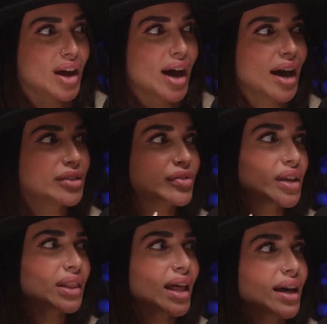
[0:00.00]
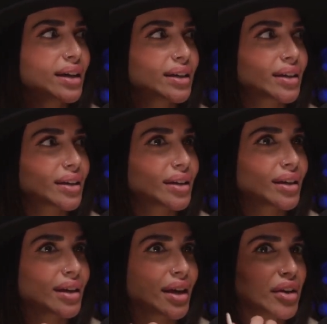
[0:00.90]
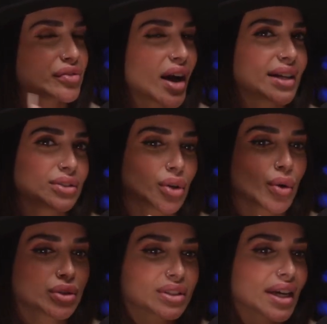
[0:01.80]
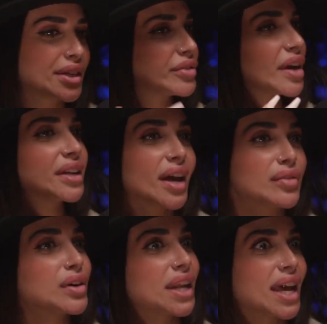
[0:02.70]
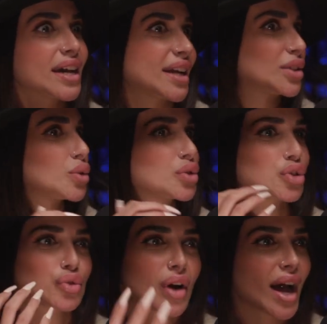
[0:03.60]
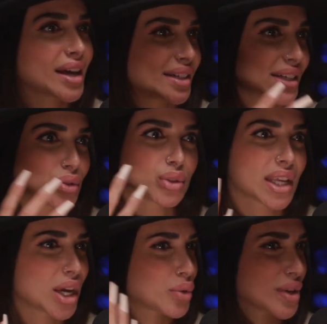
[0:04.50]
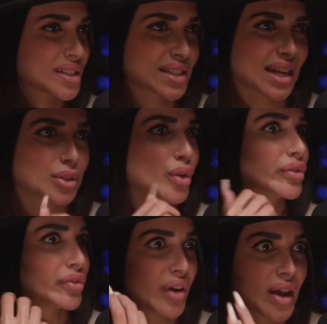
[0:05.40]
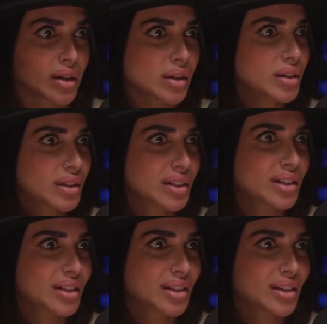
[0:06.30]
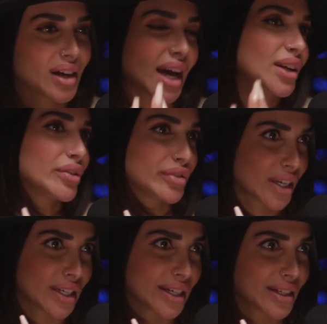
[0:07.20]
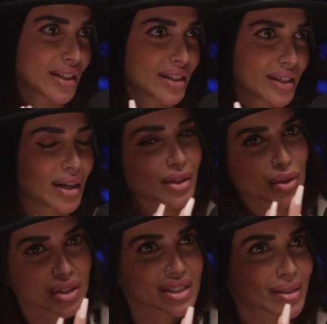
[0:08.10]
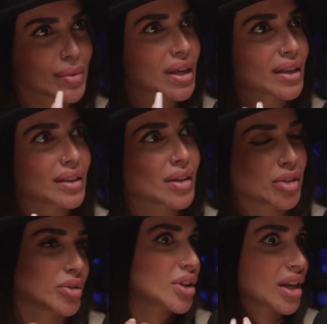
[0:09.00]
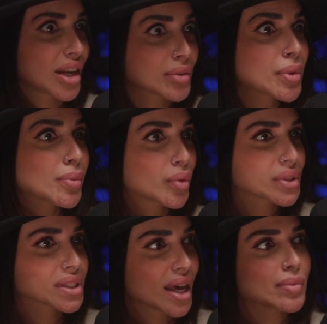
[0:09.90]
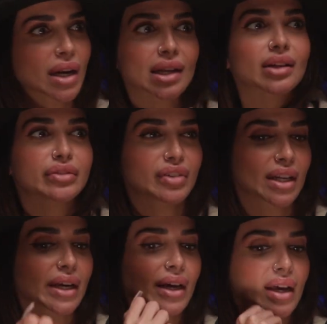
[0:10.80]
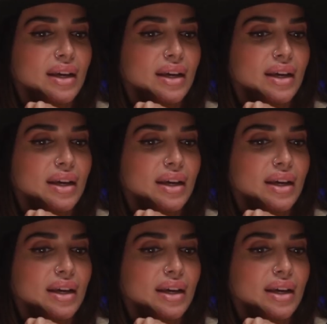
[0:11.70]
I feel like if I don't innovate every day and I don't try and I don't take risk and I don't fail, I love failing. I know this is something that not a lot of people would say, but I love failing.